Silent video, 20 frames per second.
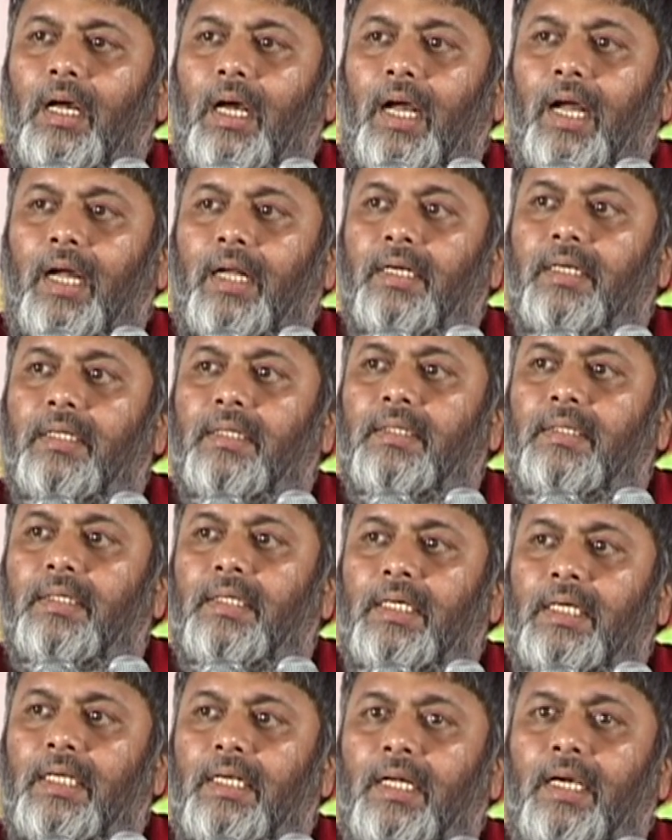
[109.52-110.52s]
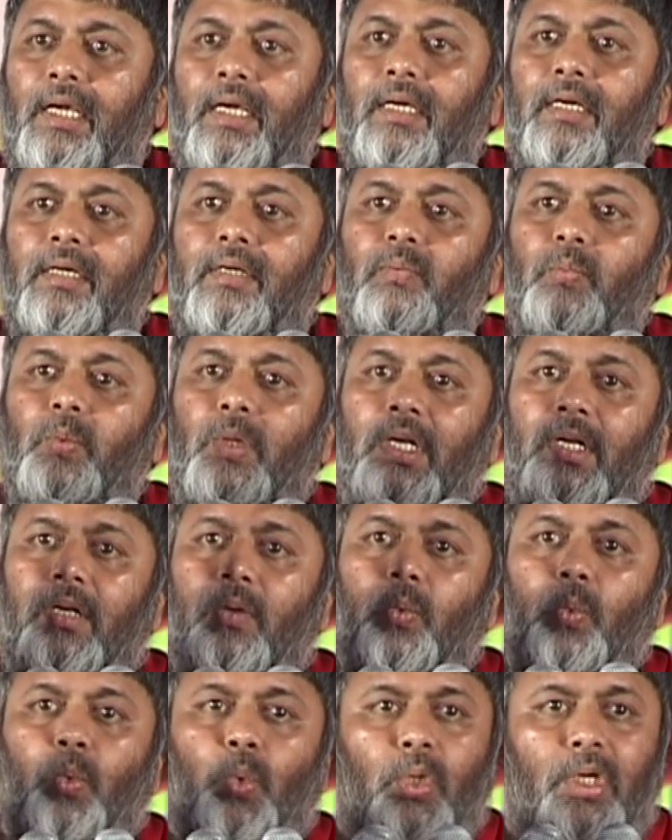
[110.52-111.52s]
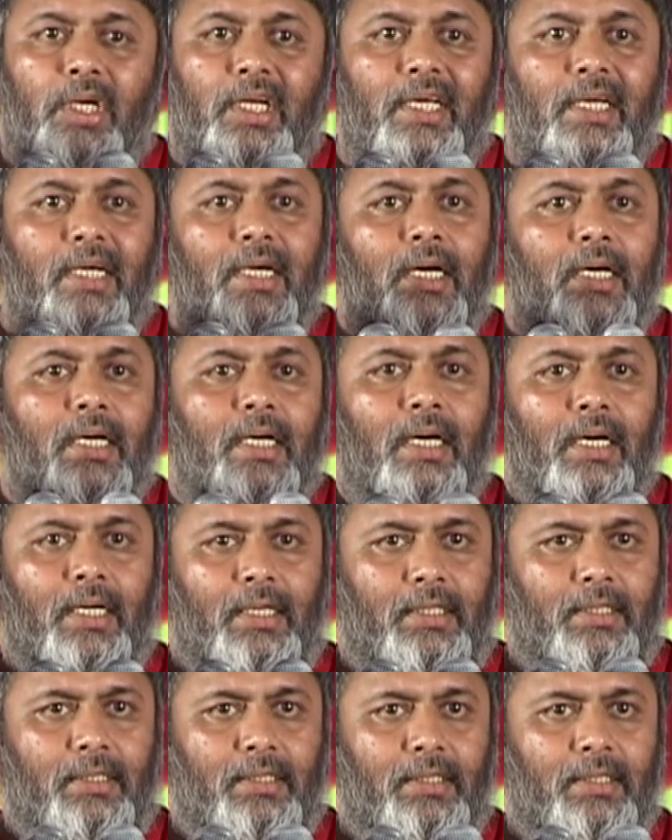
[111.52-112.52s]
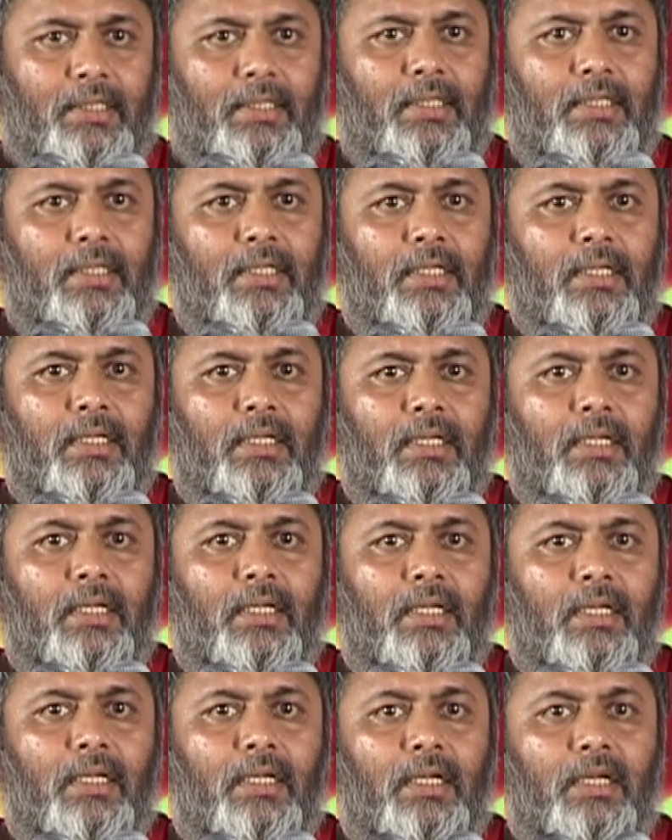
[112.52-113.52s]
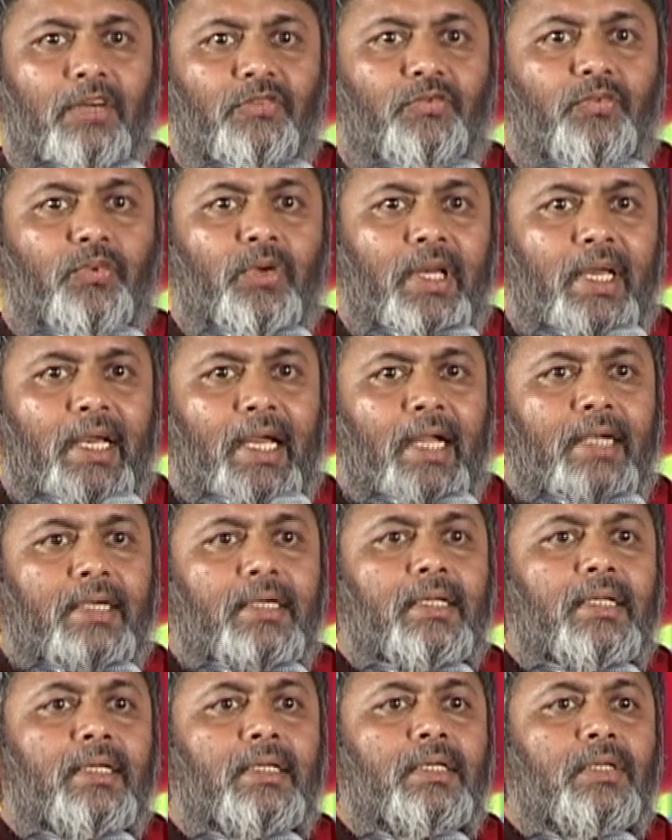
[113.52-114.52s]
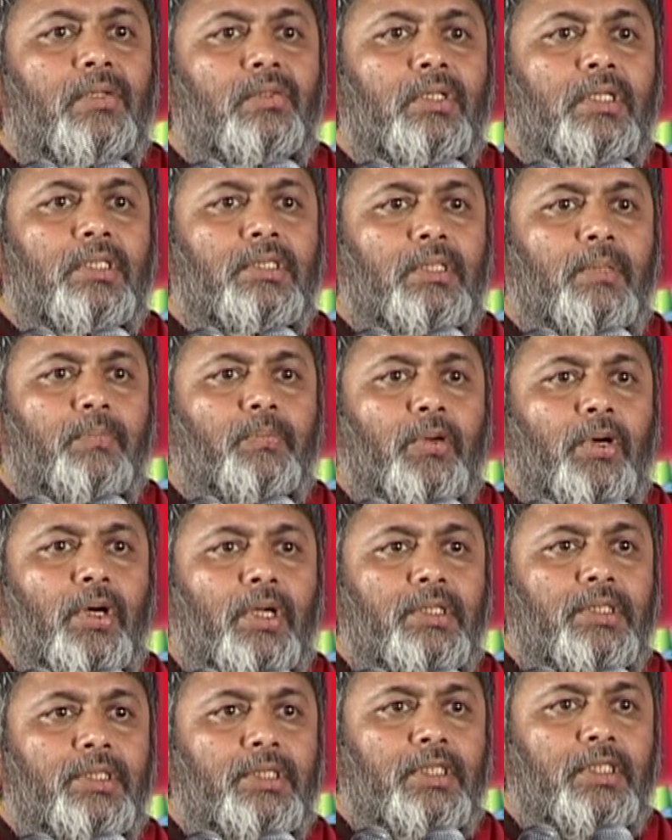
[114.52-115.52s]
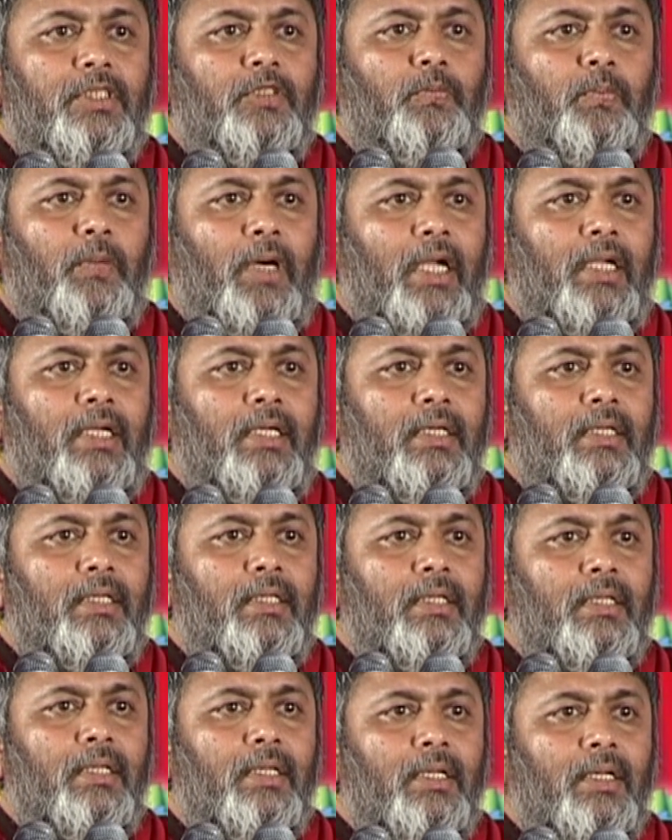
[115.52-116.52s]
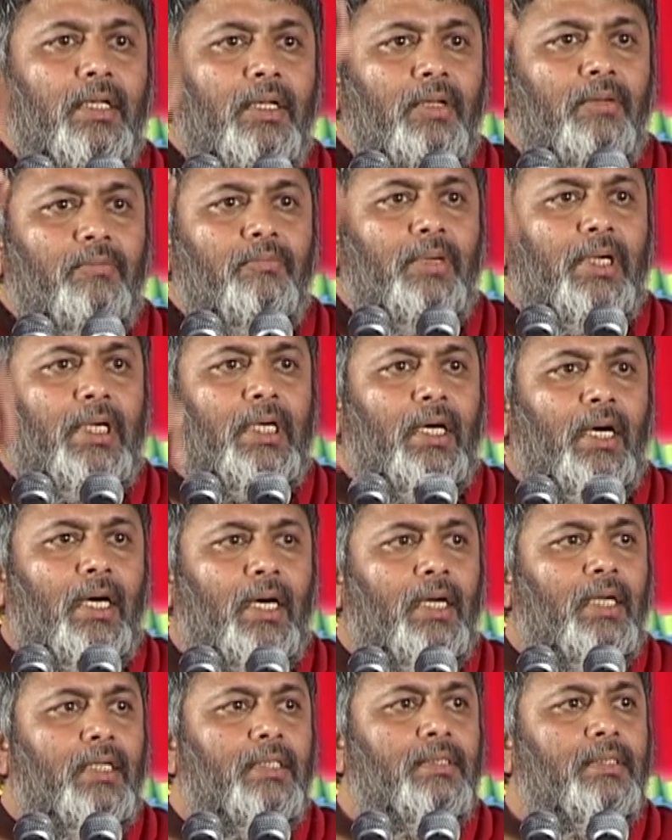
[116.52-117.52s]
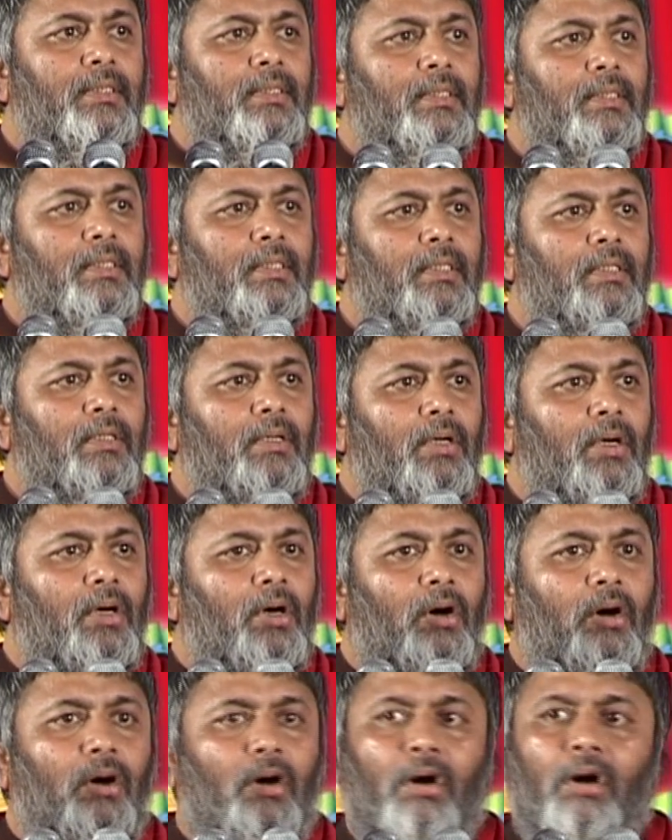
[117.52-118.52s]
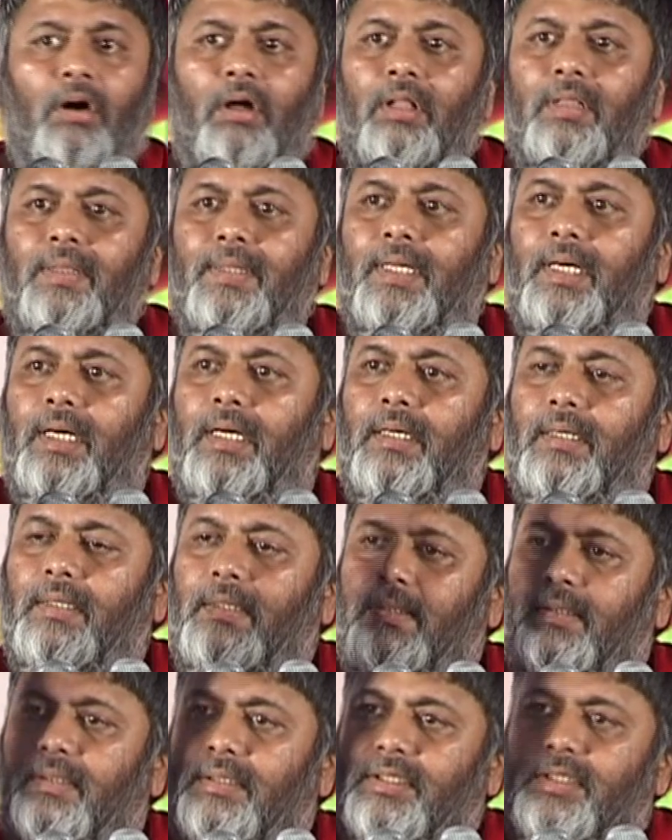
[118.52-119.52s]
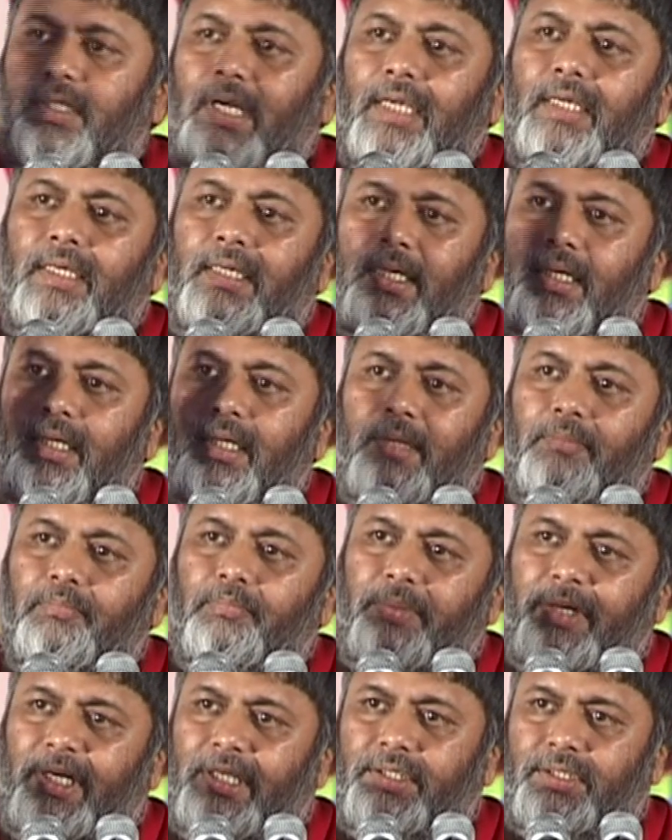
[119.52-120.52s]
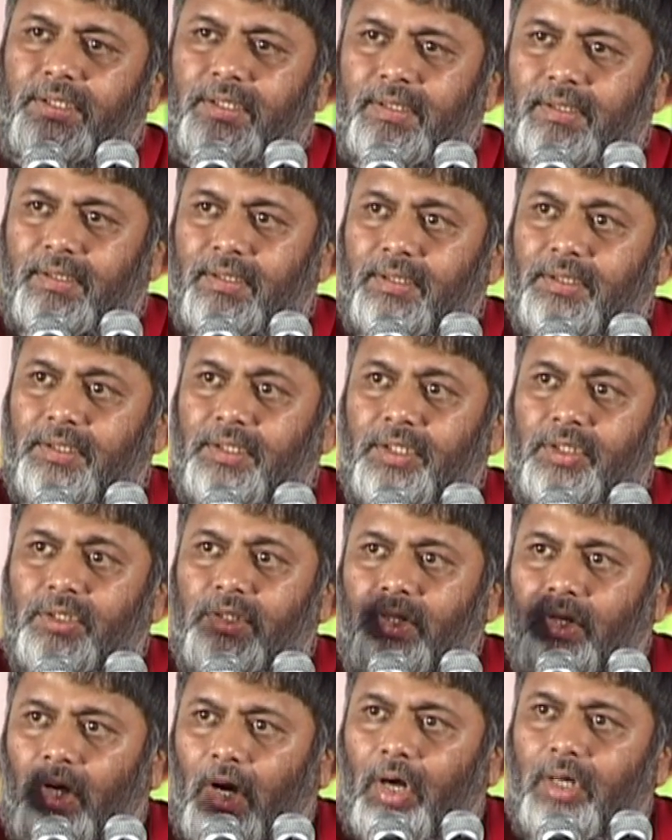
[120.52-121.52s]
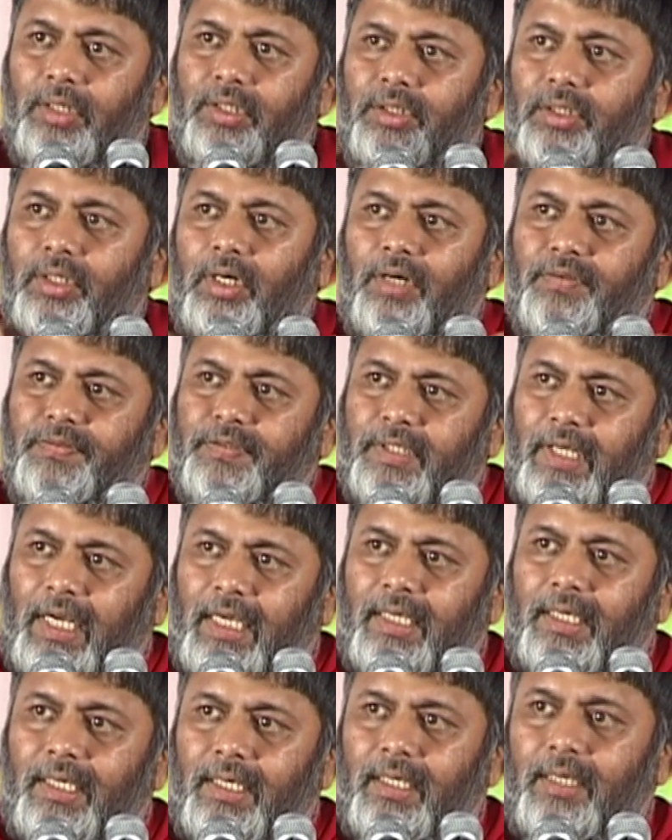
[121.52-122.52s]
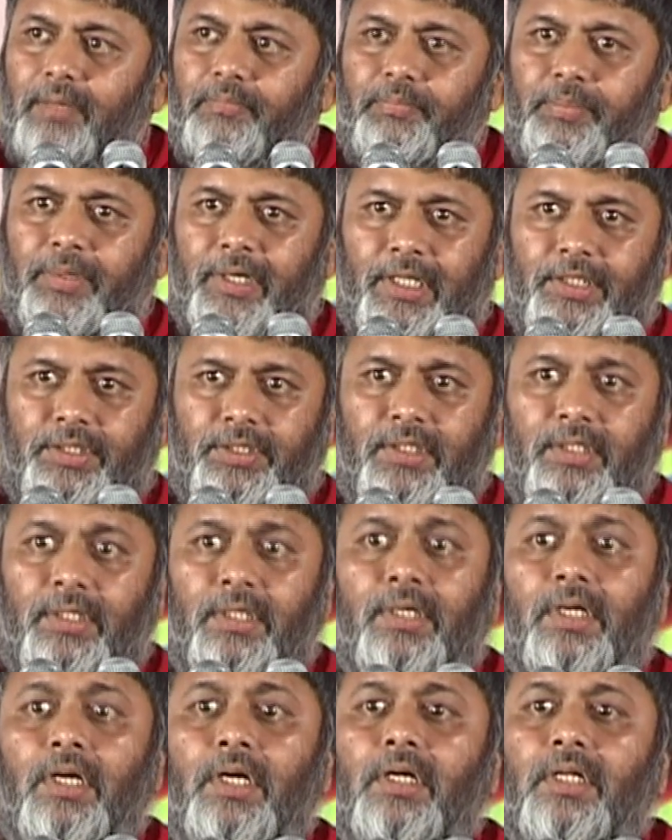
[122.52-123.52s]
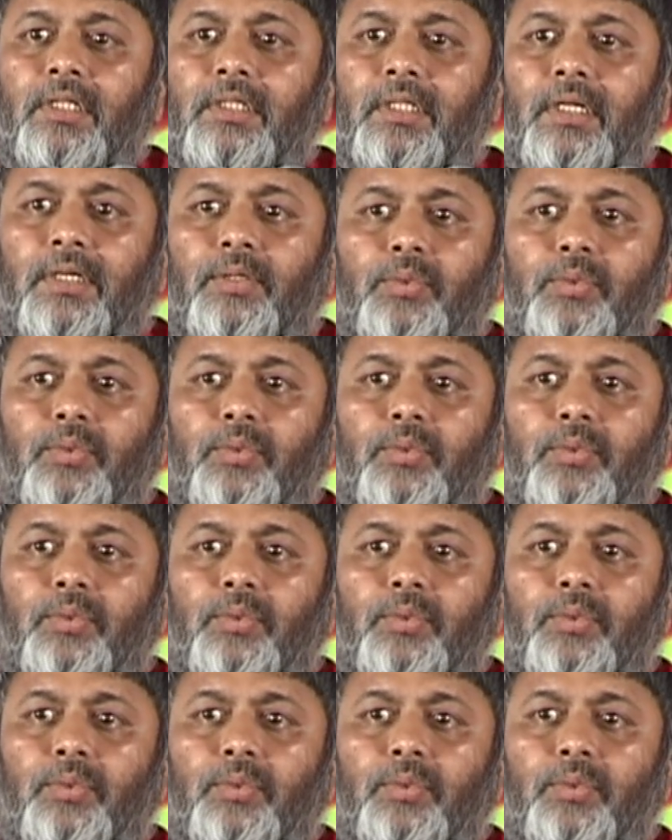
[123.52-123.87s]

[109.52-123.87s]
And healing will only occur if we enter into the subconscious mind. Because all the psychic impressions, these knots of psychic impression, the